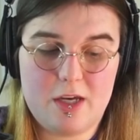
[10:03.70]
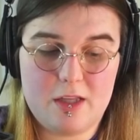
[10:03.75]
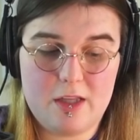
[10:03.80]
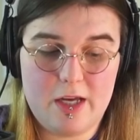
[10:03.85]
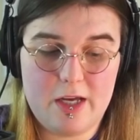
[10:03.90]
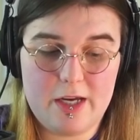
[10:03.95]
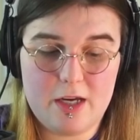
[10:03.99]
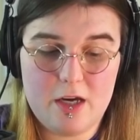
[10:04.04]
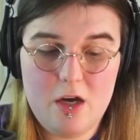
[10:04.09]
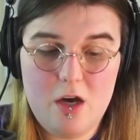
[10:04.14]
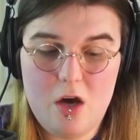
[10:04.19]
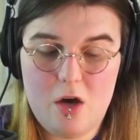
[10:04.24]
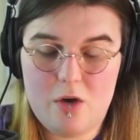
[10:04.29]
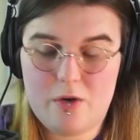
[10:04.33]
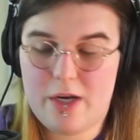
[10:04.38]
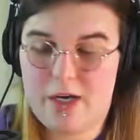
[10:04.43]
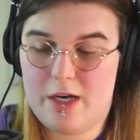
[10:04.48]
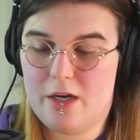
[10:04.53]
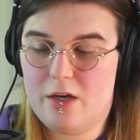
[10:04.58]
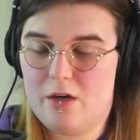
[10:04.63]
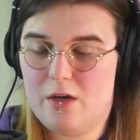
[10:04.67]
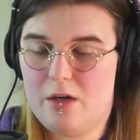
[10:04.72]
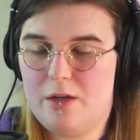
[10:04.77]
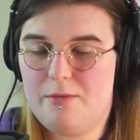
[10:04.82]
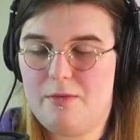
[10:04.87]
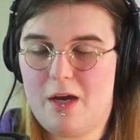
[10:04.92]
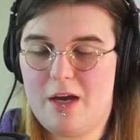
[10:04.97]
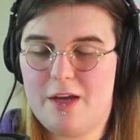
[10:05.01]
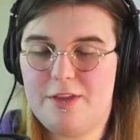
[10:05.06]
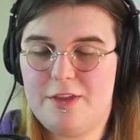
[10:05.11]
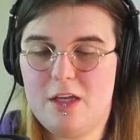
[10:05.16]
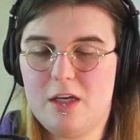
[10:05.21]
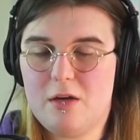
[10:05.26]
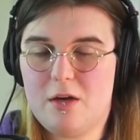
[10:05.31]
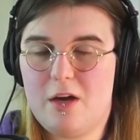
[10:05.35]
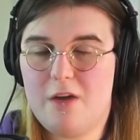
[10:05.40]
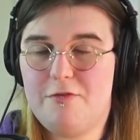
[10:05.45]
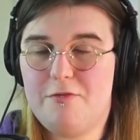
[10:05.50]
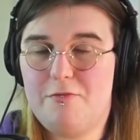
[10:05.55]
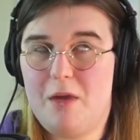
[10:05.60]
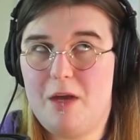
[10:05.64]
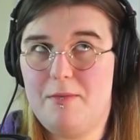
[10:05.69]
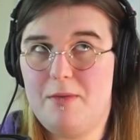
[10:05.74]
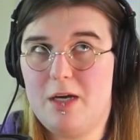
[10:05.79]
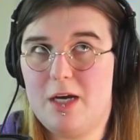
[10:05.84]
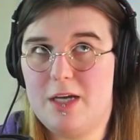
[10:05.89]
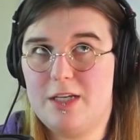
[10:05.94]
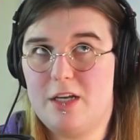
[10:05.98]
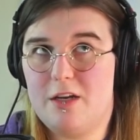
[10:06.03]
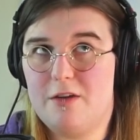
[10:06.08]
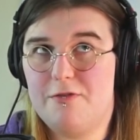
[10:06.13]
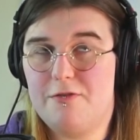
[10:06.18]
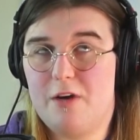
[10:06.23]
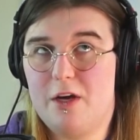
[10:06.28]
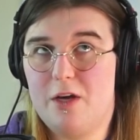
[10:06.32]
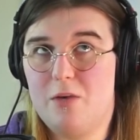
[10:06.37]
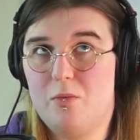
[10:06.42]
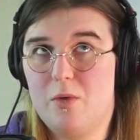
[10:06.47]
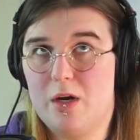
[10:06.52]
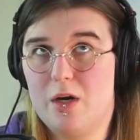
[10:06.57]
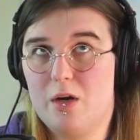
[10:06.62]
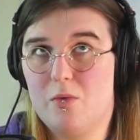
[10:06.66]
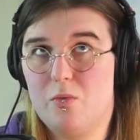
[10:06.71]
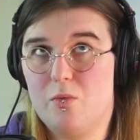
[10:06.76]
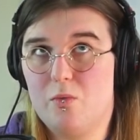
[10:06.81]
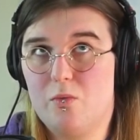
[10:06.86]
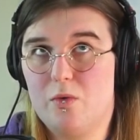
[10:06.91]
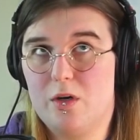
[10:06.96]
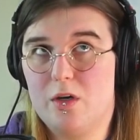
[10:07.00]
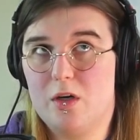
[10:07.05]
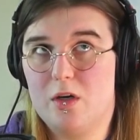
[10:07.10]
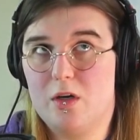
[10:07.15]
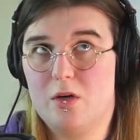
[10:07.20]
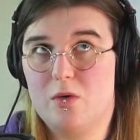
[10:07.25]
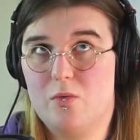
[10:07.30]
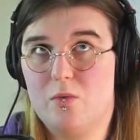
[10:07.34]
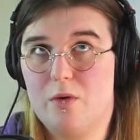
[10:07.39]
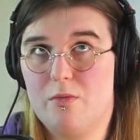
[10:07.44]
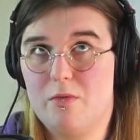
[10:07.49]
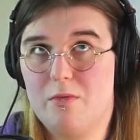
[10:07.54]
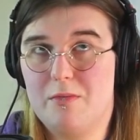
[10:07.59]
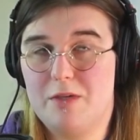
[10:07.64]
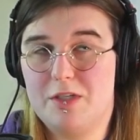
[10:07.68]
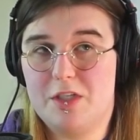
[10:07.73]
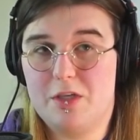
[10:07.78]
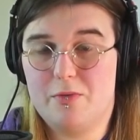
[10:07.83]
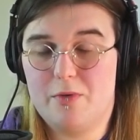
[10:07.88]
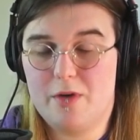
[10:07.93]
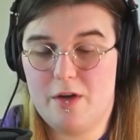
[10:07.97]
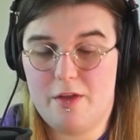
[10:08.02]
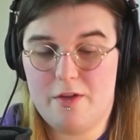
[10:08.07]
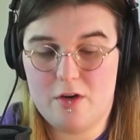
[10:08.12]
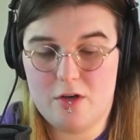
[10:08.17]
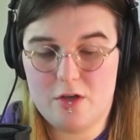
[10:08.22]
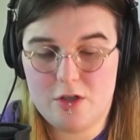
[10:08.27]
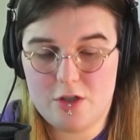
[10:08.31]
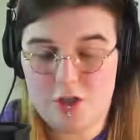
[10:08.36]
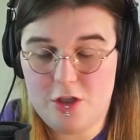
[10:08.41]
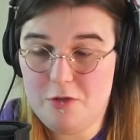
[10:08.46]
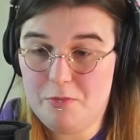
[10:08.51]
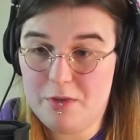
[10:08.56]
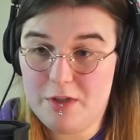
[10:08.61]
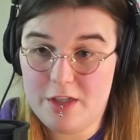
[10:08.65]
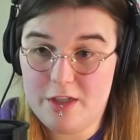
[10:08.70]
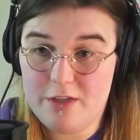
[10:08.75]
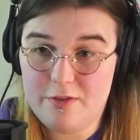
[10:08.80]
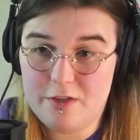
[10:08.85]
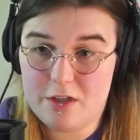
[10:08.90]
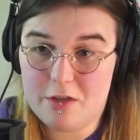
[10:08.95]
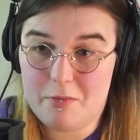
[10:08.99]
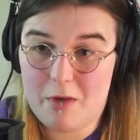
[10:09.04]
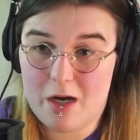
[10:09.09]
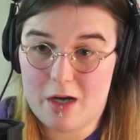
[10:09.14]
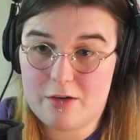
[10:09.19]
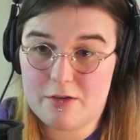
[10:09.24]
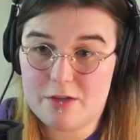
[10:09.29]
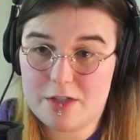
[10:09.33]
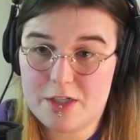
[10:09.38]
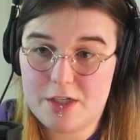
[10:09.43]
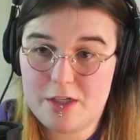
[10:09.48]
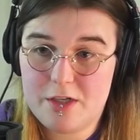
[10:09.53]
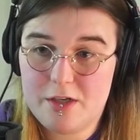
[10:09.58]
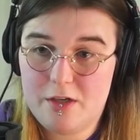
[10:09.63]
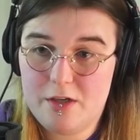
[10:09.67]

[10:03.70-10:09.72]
like, okay, I think I've maybe identified where where where we're missing one another. Do you believe in democracy?